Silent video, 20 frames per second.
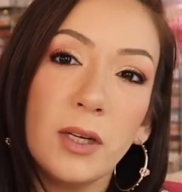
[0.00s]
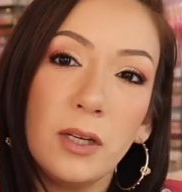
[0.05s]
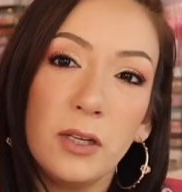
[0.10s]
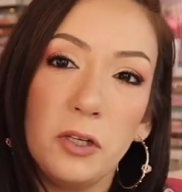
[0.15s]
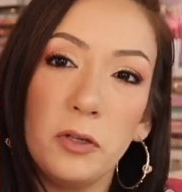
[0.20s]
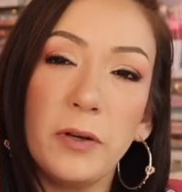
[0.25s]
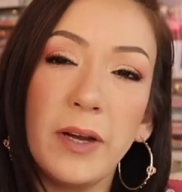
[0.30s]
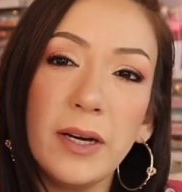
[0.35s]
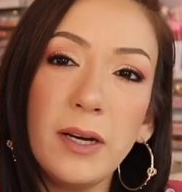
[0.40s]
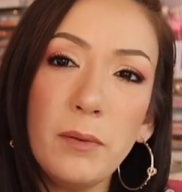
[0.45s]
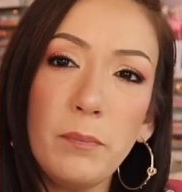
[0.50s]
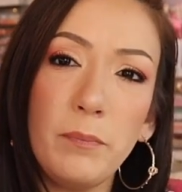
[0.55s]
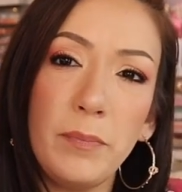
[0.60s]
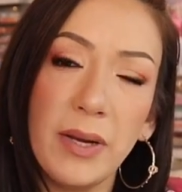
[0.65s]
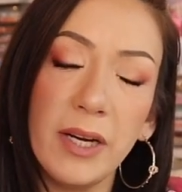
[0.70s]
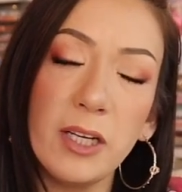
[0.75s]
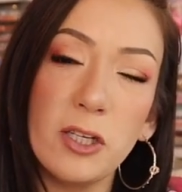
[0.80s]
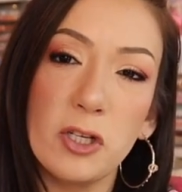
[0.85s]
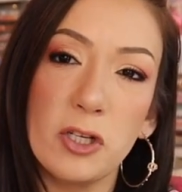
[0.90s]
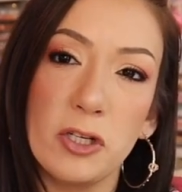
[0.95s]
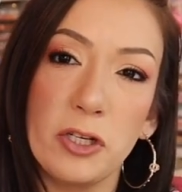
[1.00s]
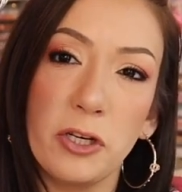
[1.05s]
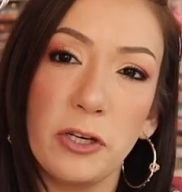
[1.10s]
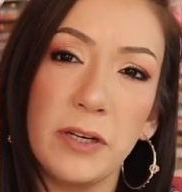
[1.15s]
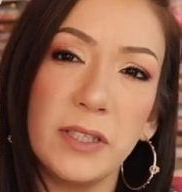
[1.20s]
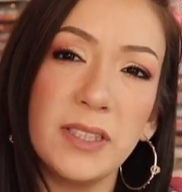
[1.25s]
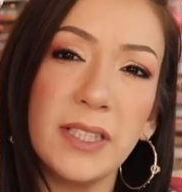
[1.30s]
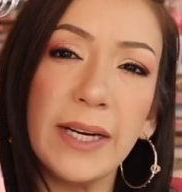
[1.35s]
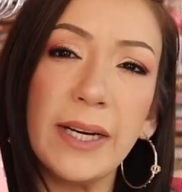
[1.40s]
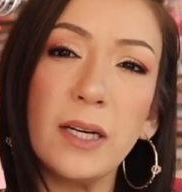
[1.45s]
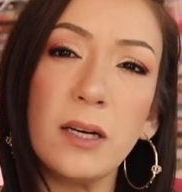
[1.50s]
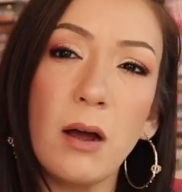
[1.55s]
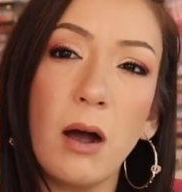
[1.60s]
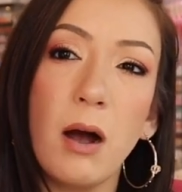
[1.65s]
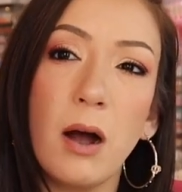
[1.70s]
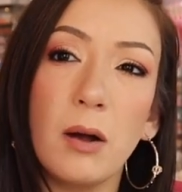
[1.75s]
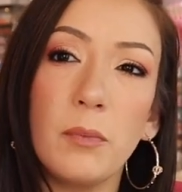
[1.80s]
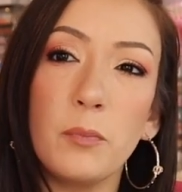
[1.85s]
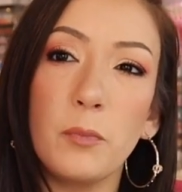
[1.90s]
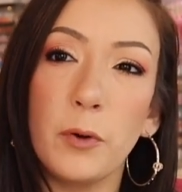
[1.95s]
you get a mixture. It's like an
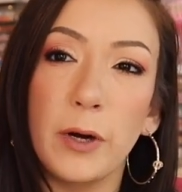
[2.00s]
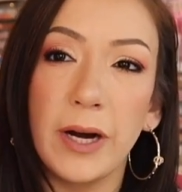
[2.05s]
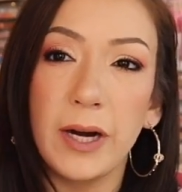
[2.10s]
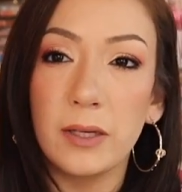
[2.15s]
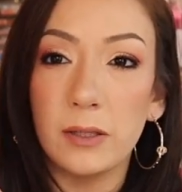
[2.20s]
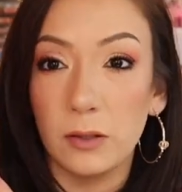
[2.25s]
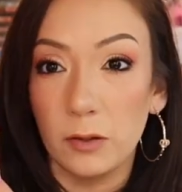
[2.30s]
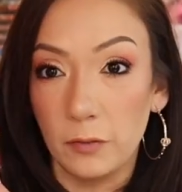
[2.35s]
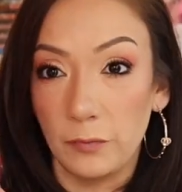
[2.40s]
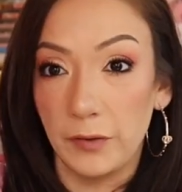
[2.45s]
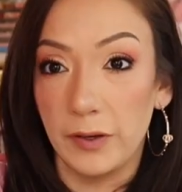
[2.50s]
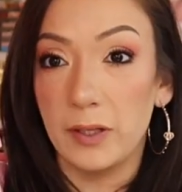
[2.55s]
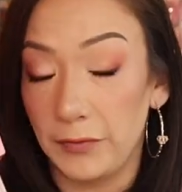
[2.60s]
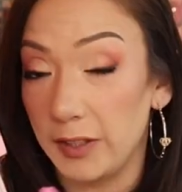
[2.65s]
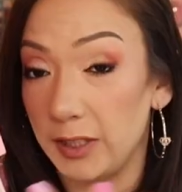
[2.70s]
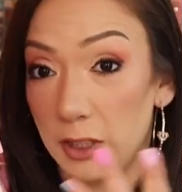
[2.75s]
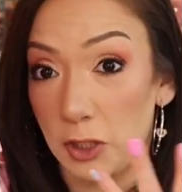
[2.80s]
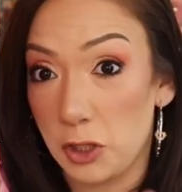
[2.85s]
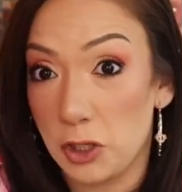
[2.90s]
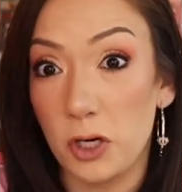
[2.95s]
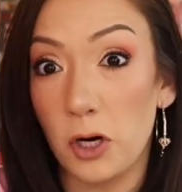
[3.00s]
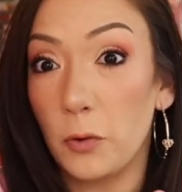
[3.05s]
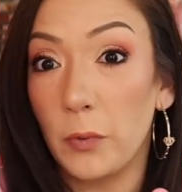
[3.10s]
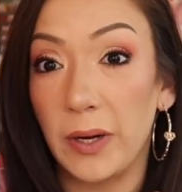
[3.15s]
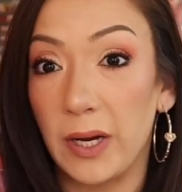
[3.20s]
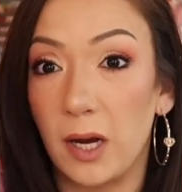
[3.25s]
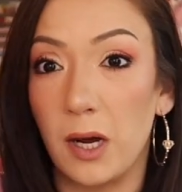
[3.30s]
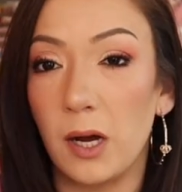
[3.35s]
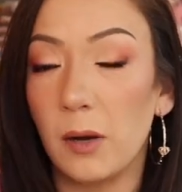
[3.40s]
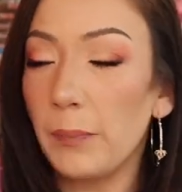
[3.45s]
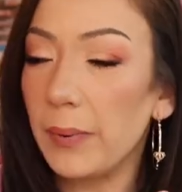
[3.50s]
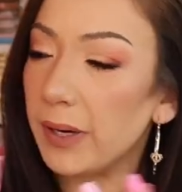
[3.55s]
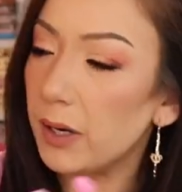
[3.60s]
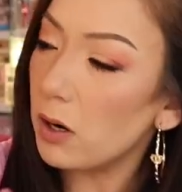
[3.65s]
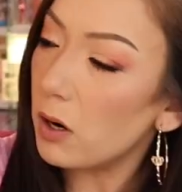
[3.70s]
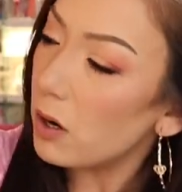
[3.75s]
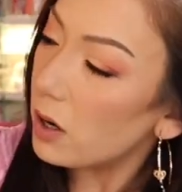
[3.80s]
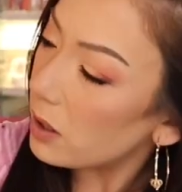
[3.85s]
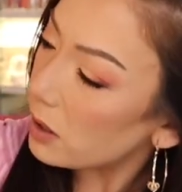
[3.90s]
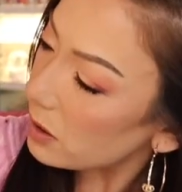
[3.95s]
ombre. I don't know if, it, if it's showing up
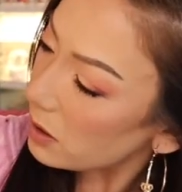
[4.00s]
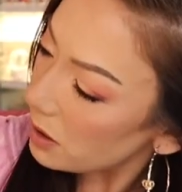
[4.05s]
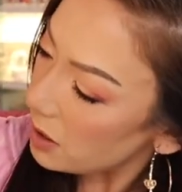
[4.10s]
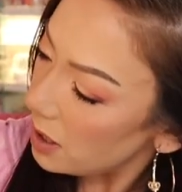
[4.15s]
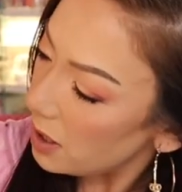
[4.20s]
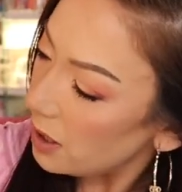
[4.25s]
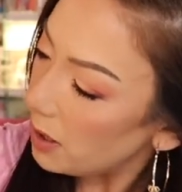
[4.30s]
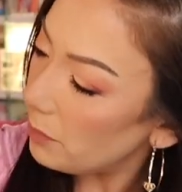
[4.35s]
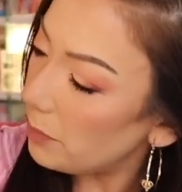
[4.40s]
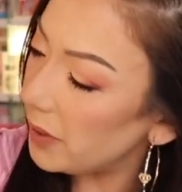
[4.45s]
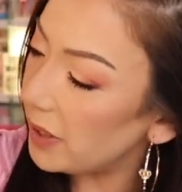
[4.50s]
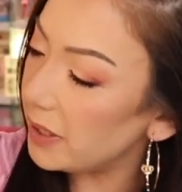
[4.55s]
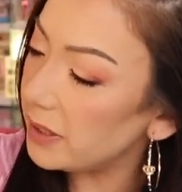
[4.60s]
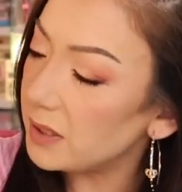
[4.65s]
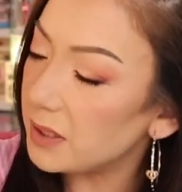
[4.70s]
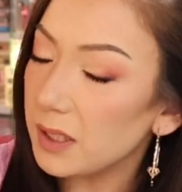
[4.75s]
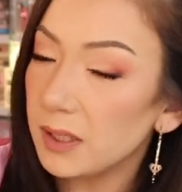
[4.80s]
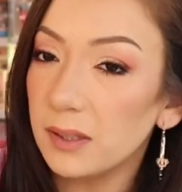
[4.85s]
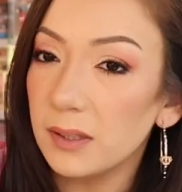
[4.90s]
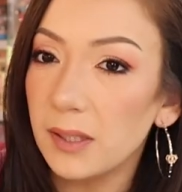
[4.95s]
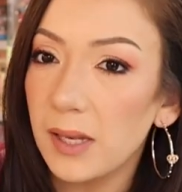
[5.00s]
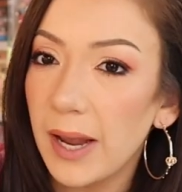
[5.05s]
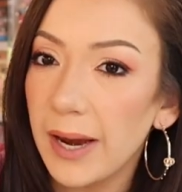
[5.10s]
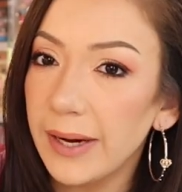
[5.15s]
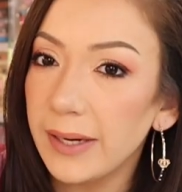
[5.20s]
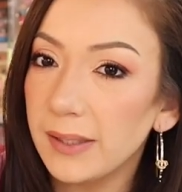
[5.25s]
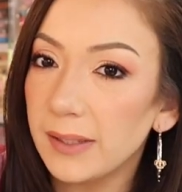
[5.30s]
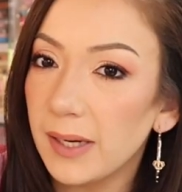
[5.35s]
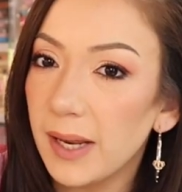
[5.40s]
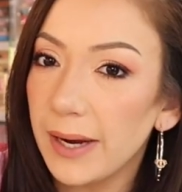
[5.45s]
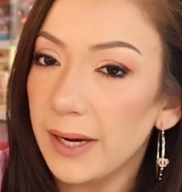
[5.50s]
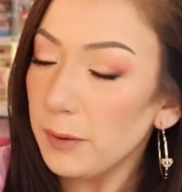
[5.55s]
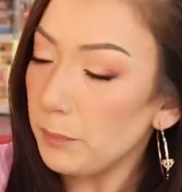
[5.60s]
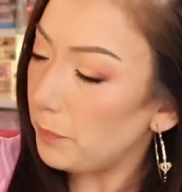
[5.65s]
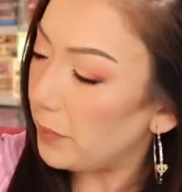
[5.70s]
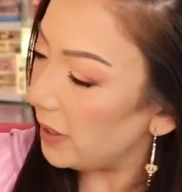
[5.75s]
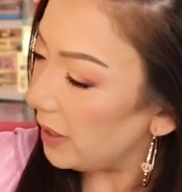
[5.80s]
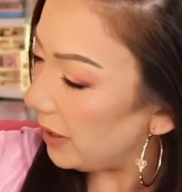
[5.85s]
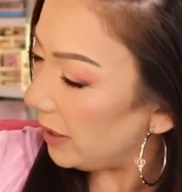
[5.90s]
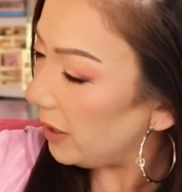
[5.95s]
at all, but it's a light, light
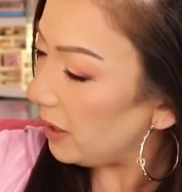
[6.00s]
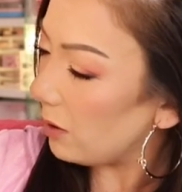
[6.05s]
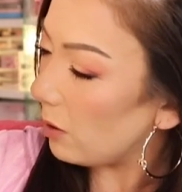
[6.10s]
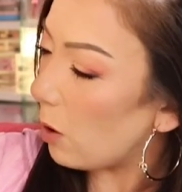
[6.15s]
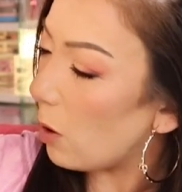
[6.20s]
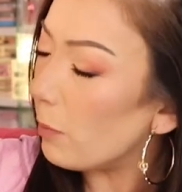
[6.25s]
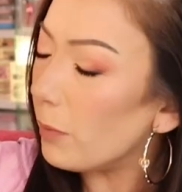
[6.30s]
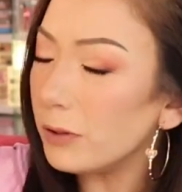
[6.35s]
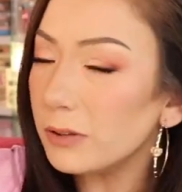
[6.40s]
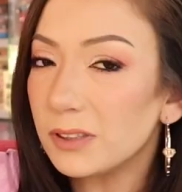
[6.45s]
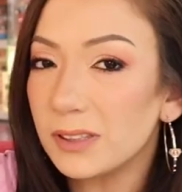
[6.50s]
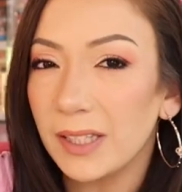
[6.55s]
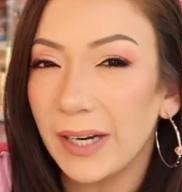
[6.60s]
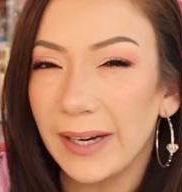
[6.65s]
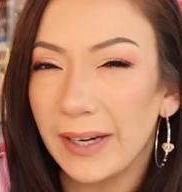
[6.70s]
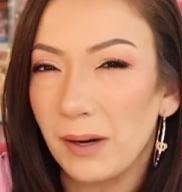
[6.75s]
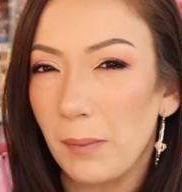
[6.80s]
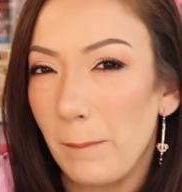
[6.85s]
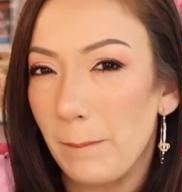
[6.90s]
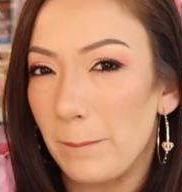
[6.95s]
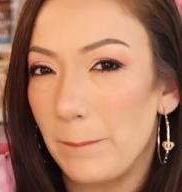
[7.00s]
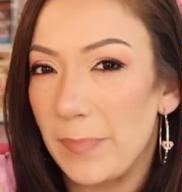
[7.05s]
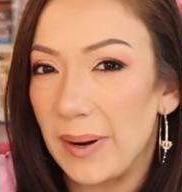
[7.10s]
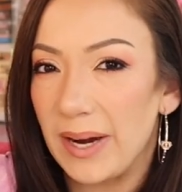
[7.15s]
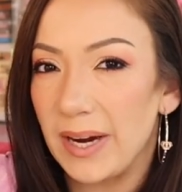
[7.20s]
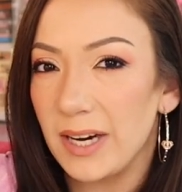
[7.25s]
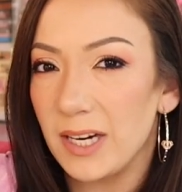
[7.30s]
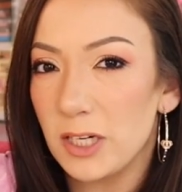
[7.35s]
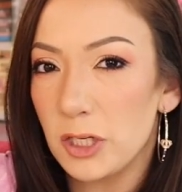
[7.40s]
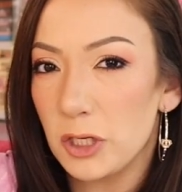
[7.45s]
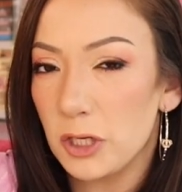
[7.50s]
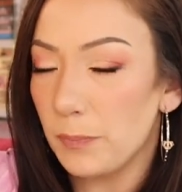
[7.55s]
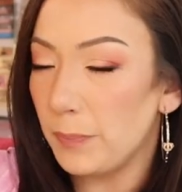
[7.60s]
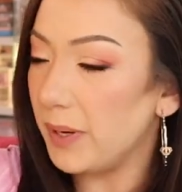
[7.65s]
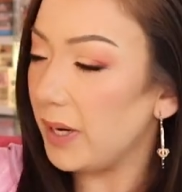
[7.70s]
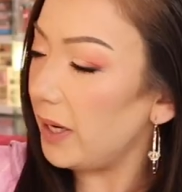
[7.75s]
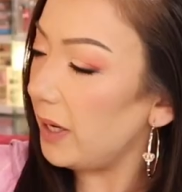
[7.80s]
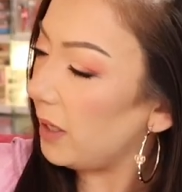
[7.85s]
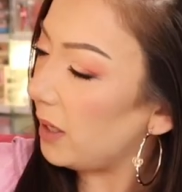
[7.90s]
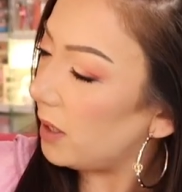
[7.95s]
pink, almost like a beige
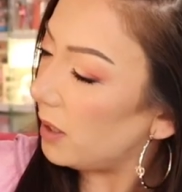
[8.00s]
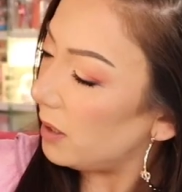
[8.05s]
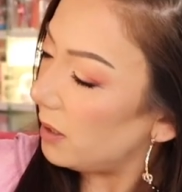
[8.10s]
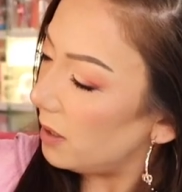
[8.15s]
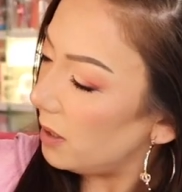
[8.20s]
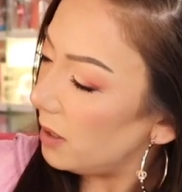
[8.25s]
pink.